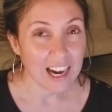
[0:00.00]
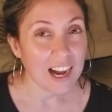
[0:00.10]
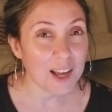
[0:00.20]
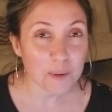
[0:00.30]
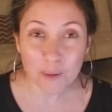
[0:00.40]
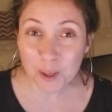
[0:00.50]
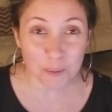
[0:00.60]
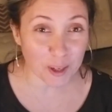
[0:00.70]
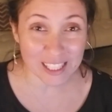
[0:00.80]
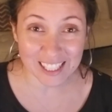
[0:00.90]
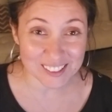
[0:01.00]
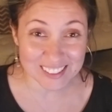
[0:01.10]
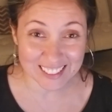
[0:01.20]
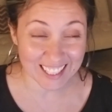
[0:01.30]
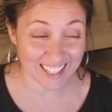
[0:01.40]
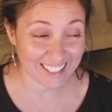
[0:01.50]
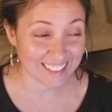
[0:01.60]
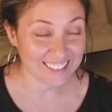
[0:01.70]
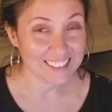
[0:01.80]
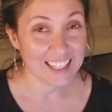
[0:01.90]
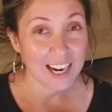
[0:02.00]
I don't want to work out today.